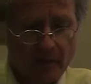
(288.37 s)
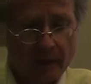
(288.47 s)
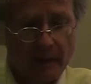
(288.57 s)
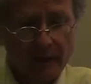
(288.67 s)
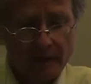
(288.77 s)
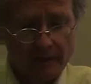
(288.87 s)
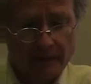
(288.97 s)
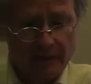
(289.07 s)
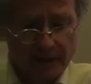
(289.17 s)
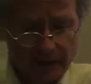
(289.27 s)
Prenatal
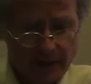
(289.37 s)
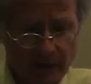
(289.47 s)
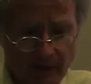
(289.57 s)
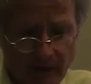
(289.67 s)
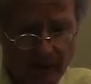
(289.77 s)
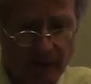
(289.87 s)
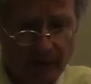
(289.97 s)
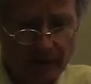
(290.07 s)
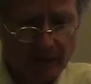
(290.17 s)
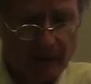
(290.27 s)
testing of embryos and